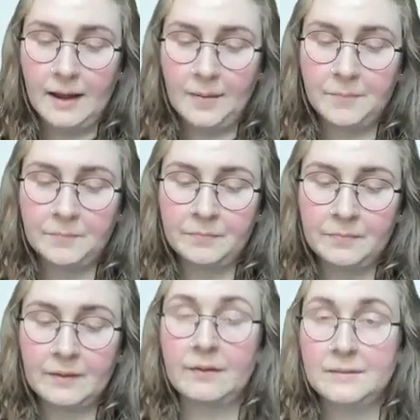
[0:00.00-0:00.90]

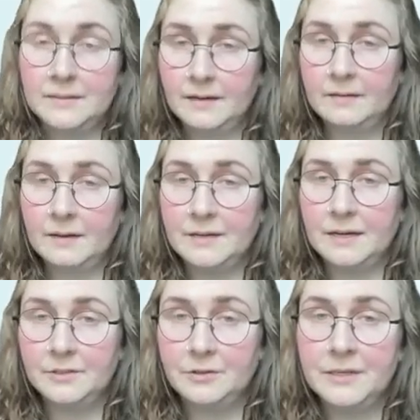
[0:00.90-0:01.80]

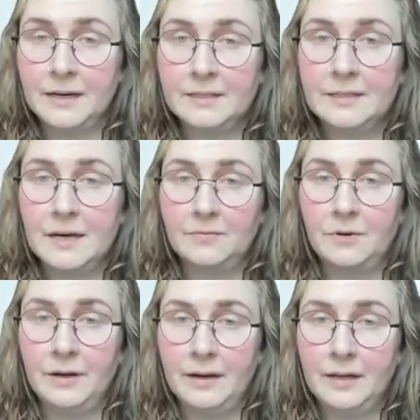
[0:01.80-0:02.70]
Contact your tech staff
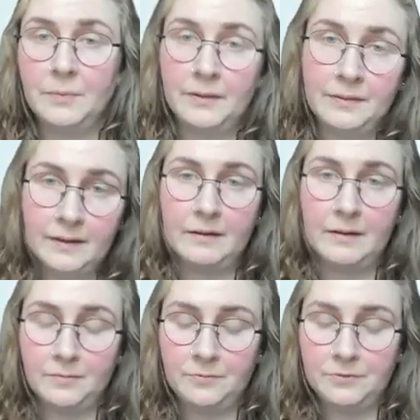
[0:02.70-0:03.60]
for help, and then
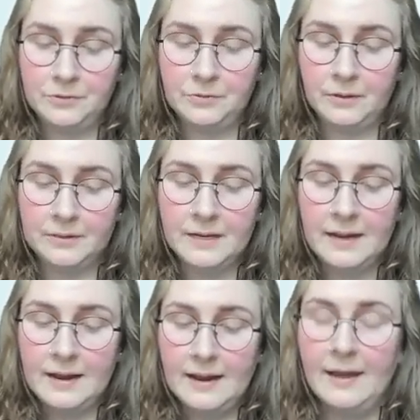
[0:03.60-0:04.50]
come to us,
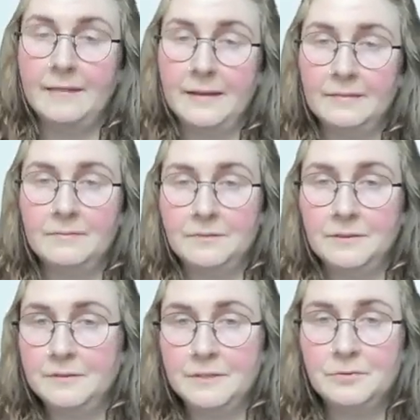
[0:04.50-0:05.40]
and then
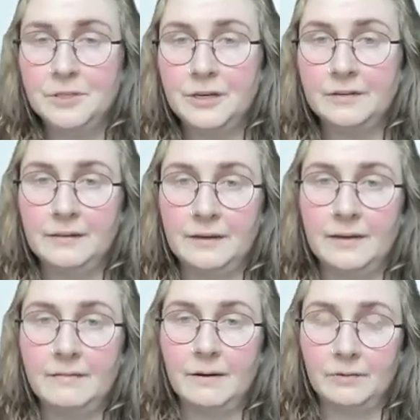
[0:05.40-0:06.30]
feel free to share the
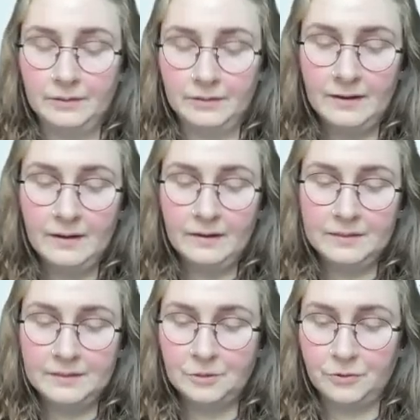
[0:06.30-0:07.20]
link around.
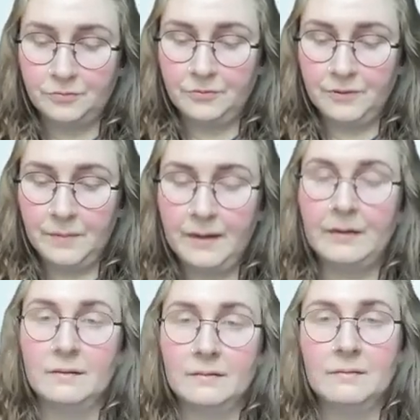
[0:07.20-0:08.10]
These are sort of the
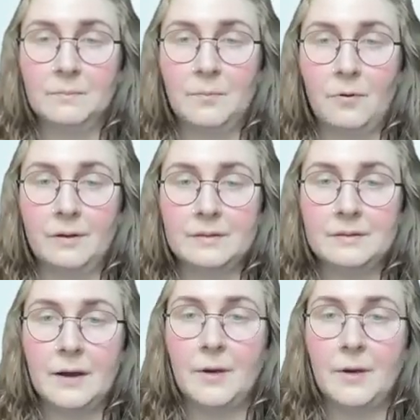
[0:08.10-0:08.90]
main points.